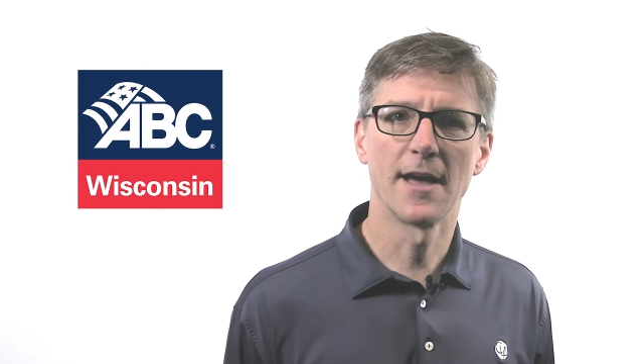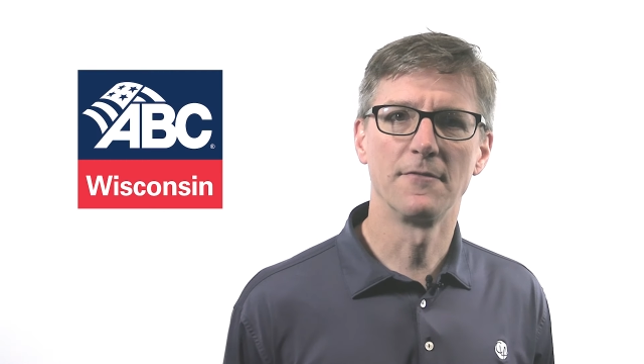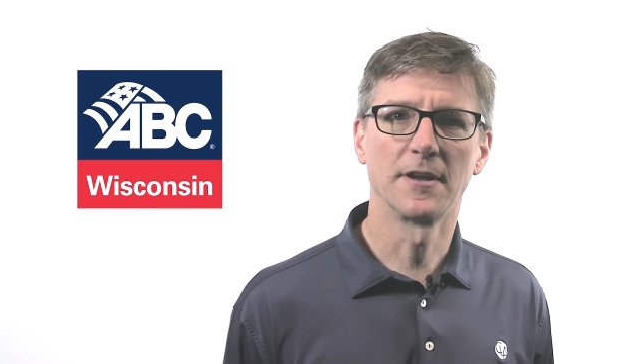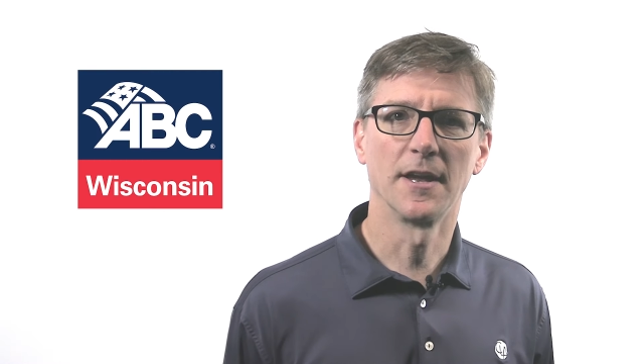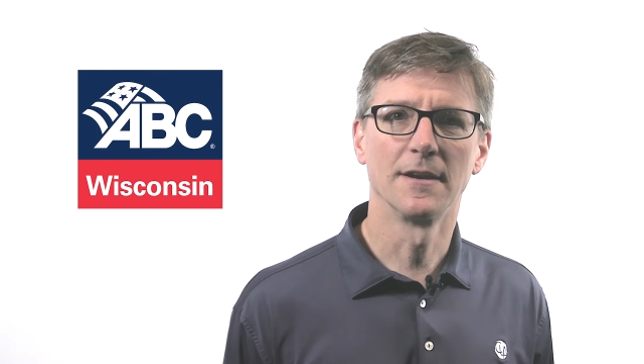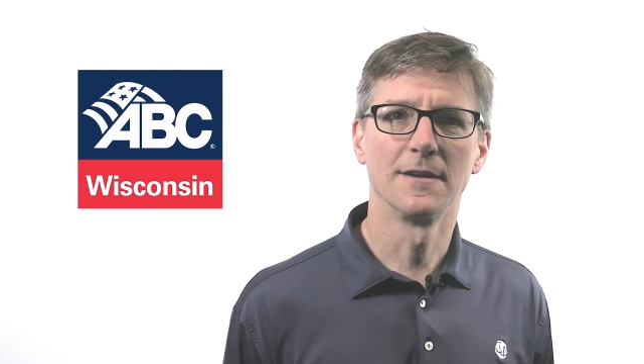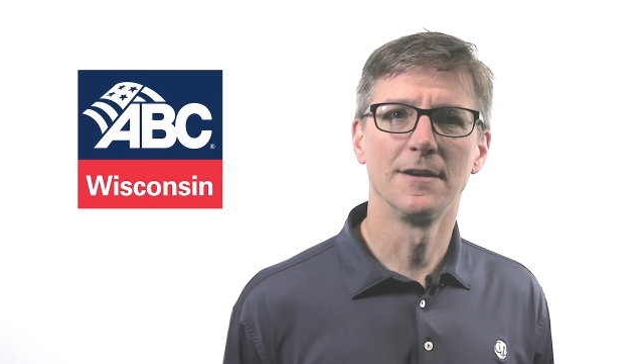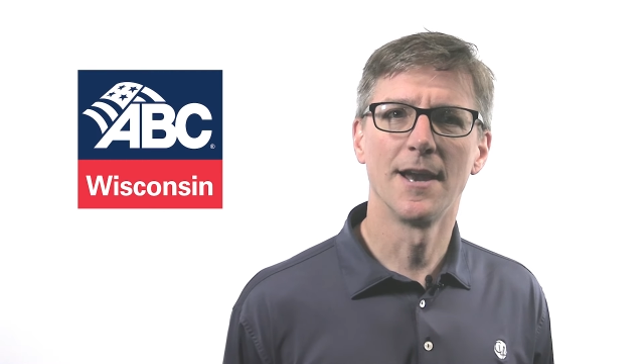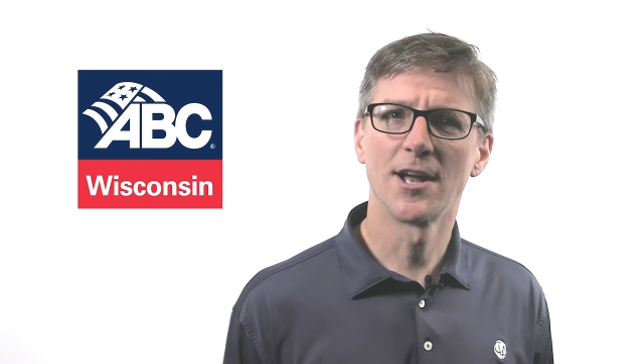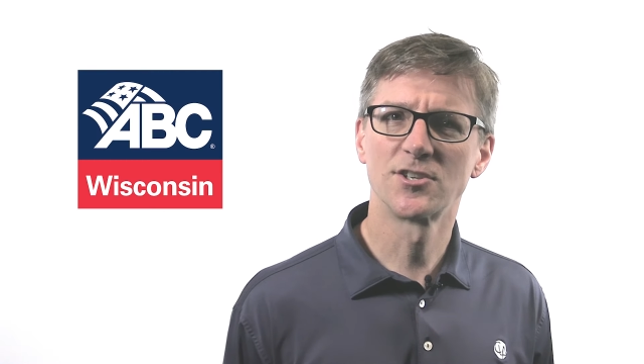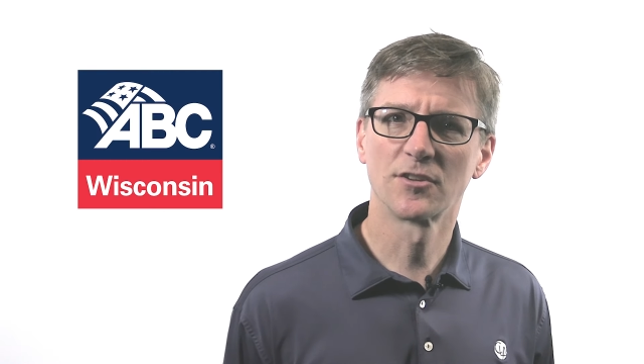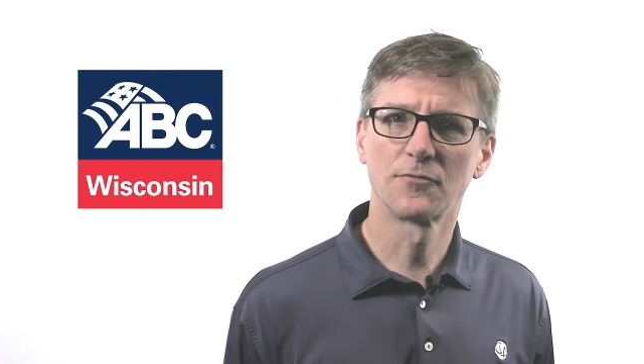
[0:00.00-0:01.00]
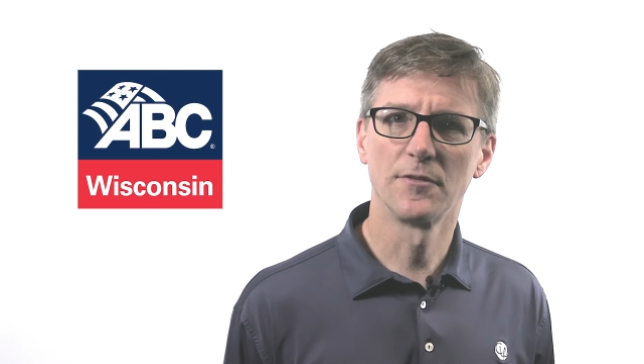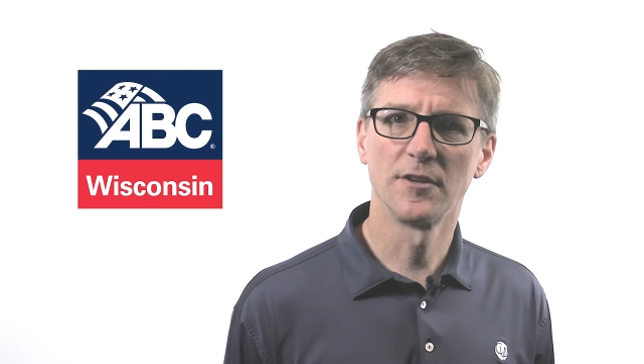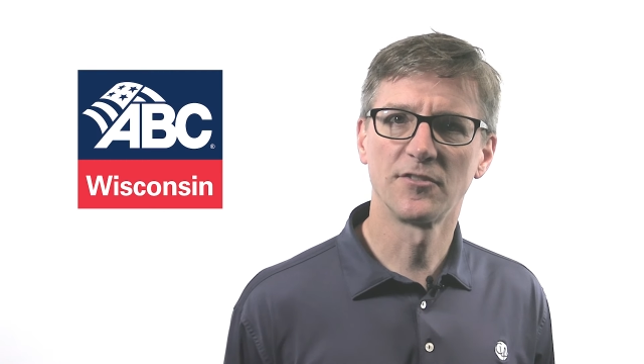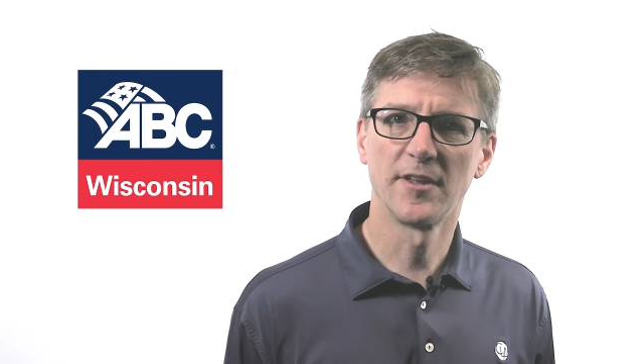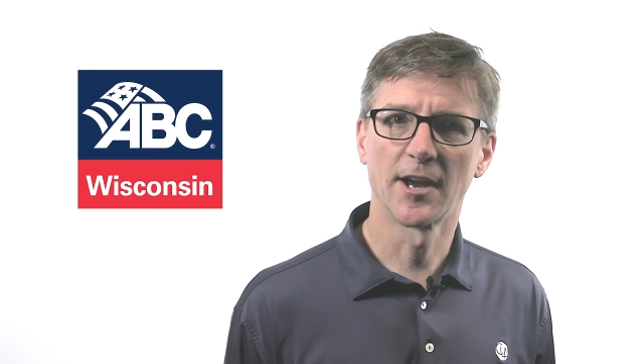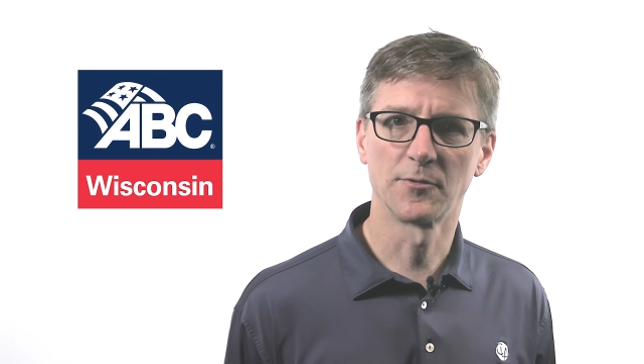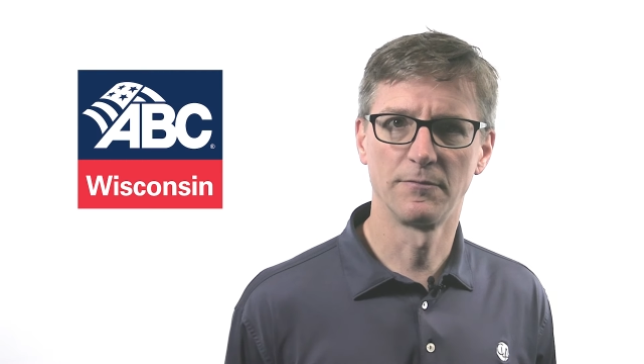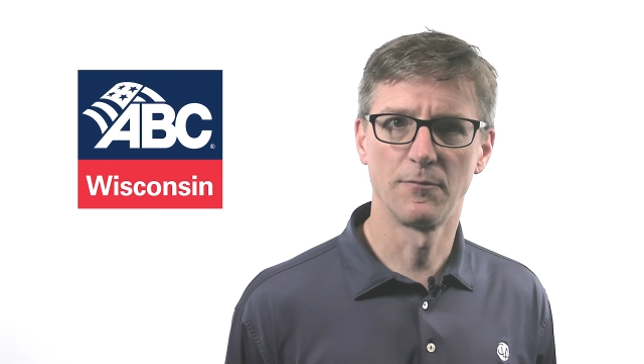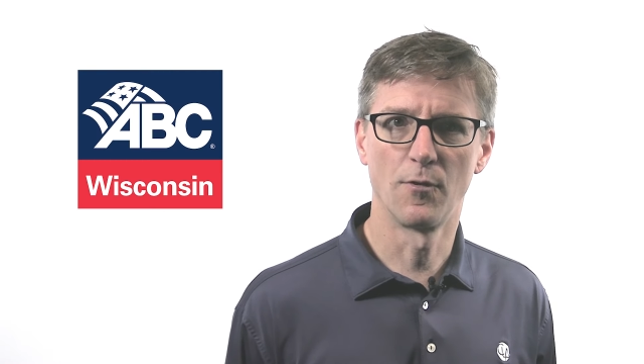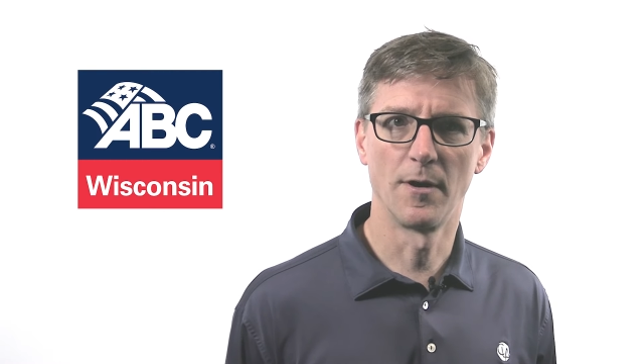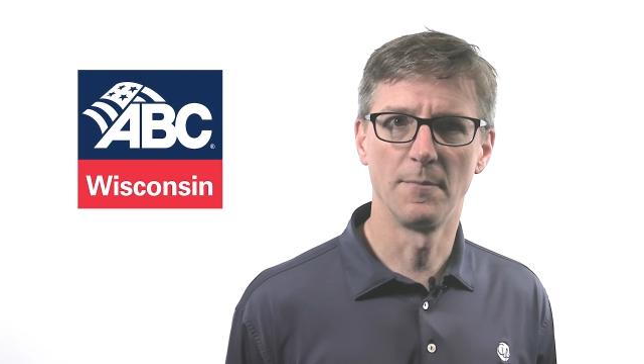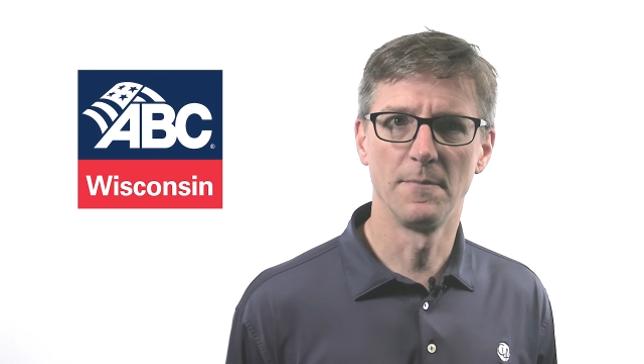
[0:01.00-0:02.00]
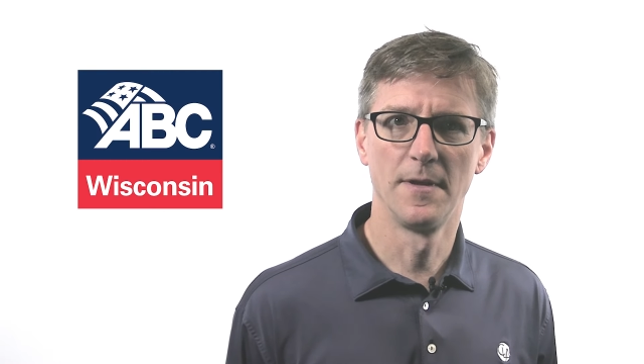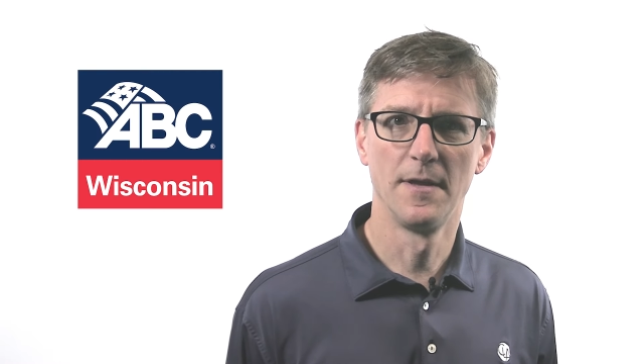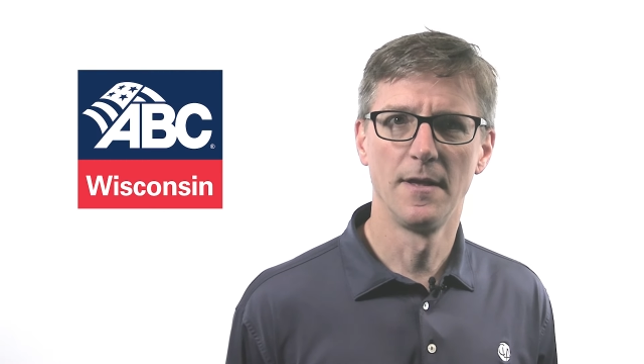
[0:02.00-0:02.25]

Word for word: advocate, not just for this tax reform,